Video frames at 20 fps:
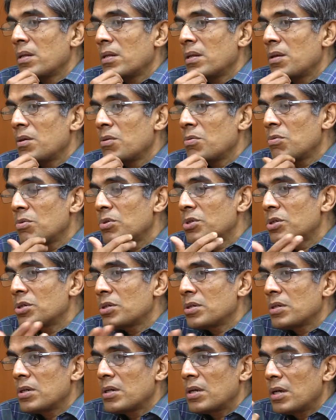the huge
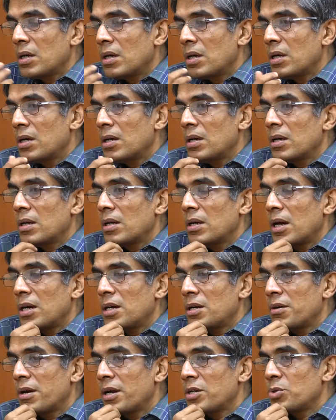
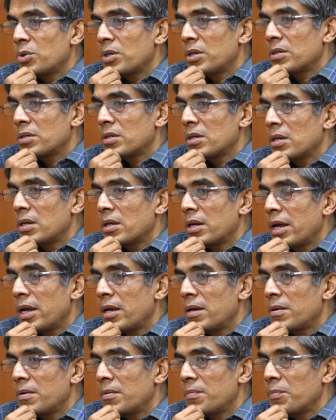undergraduate
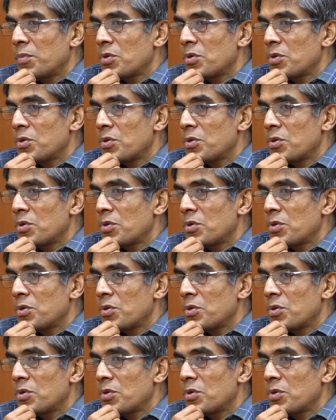and